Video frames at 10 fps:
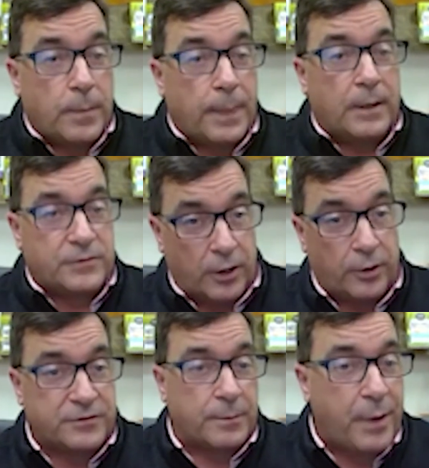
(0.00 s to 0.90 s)

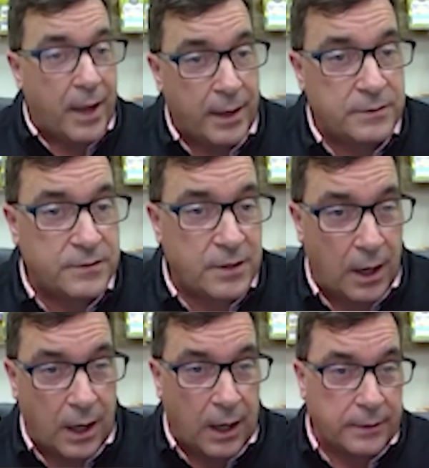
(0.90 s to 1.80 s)
Sarah, it depends
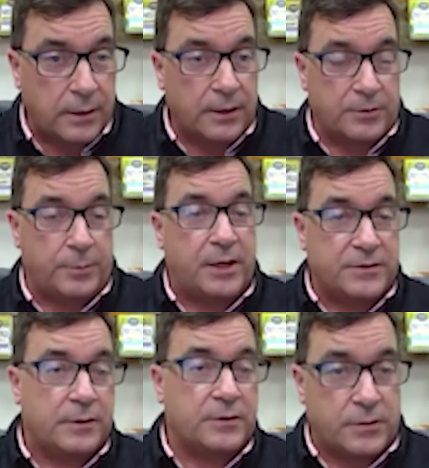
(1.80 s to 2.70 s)
on
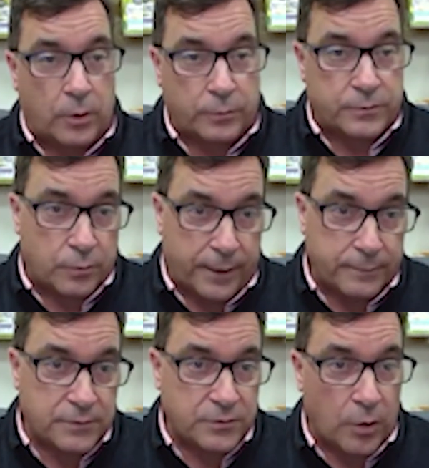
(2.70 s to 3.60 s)
the stones,
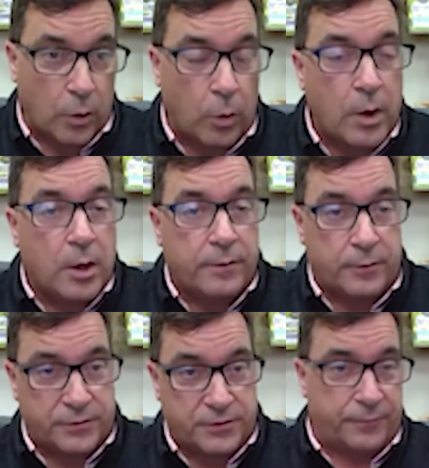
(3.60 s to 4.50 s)
right? So
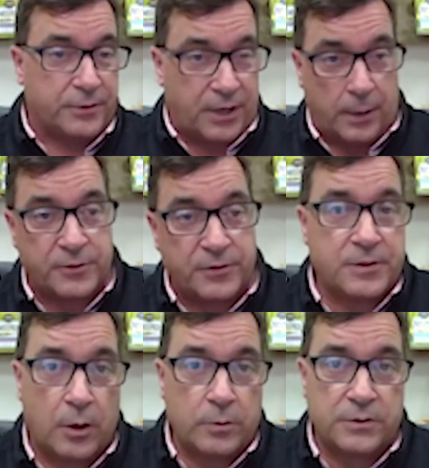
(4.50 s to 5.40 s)
there's different types of
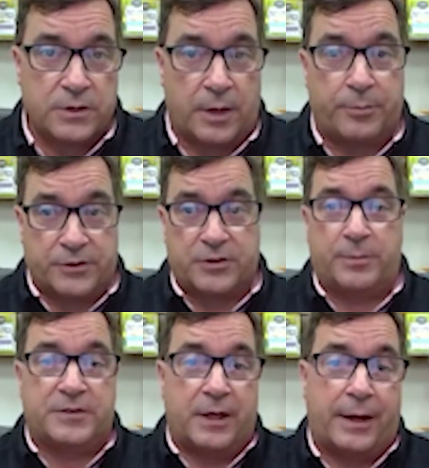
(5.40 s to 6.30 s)
stones that
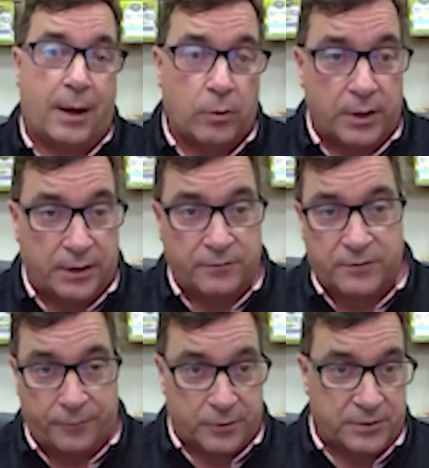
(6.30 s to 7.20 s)
precipitate out in
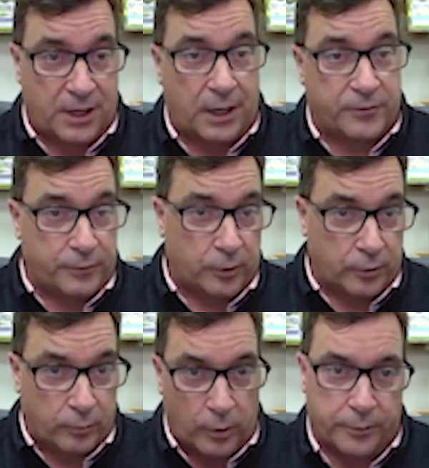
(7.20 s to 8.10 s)
different types of
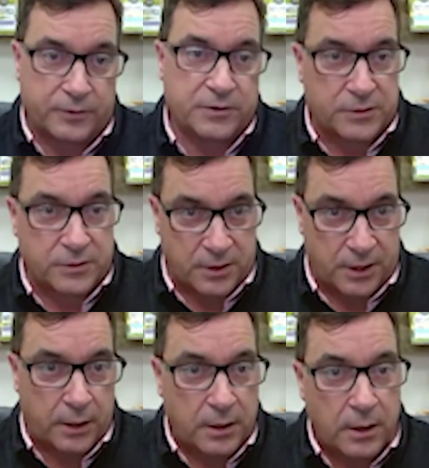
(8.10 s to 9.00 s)
urine, whether it's
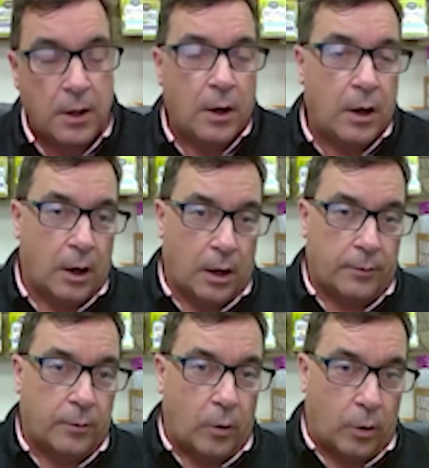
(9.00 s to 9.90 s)
acidic,
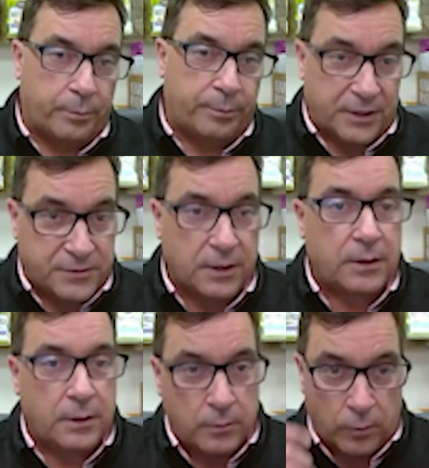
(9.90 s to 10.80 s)
or
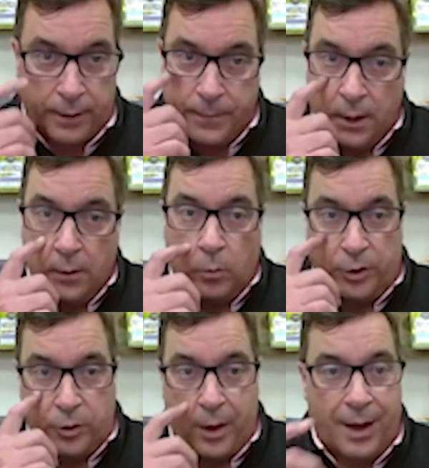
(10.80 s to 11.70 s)
basic, right?
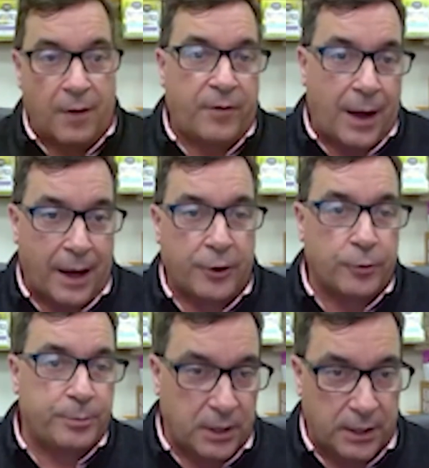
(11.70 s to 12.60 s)
When you have higher
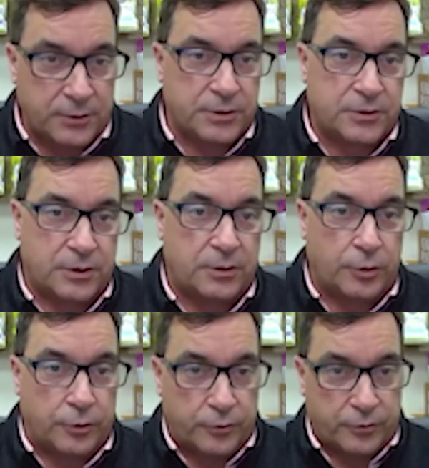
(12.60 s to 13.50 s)
pHs,
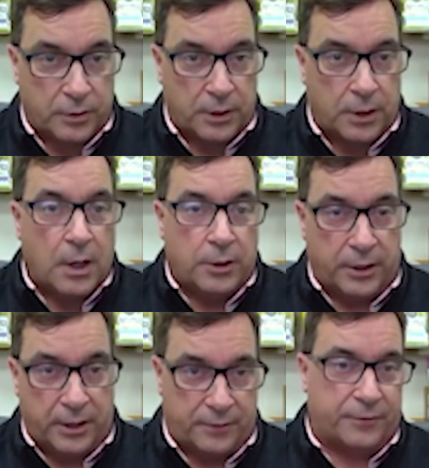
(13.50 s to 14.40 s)

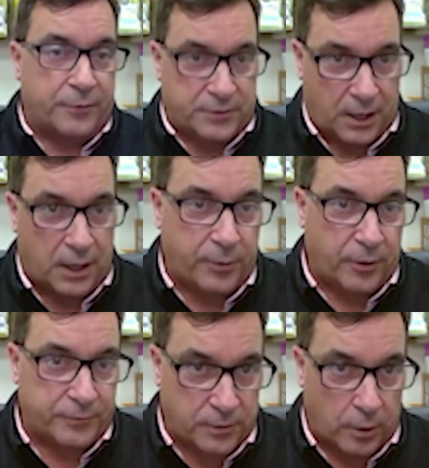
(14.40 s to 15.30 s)
you get a different type
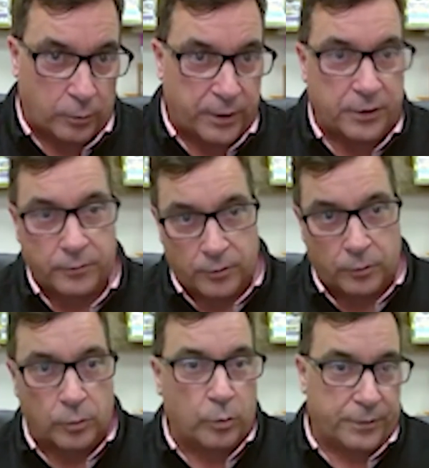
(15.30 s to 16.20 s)
of stone than you
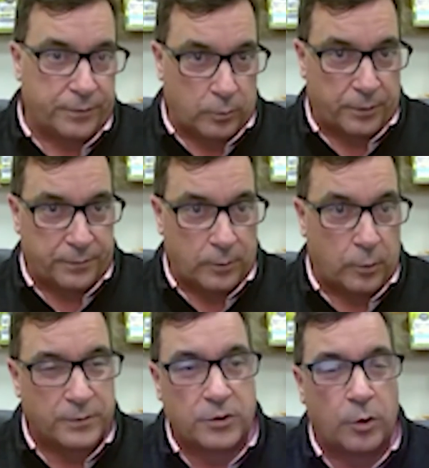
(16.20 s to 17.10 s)
do with
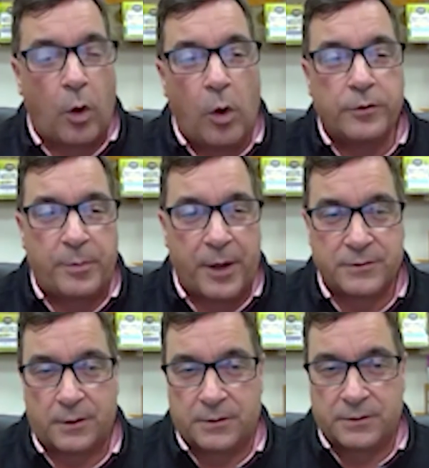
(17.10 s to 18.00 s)
lower. So it all
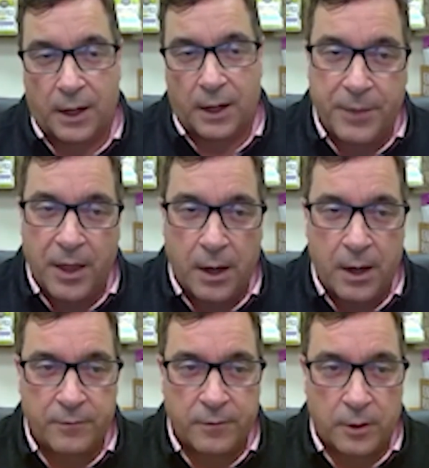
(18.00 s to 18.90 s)
depends on the type they
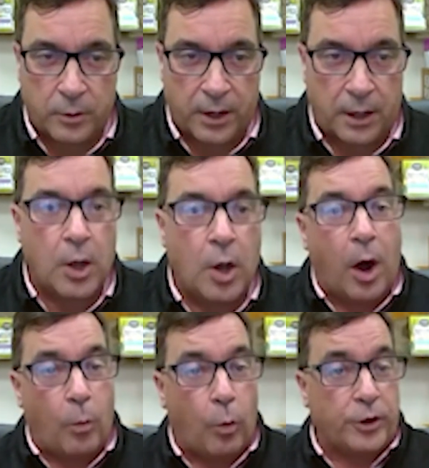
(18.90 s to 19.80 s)
have, okay,
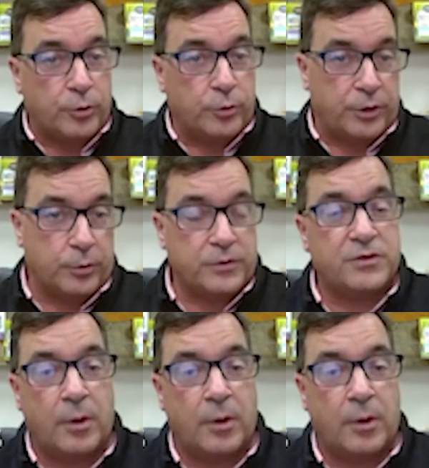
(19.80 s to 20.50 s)
on what you would use.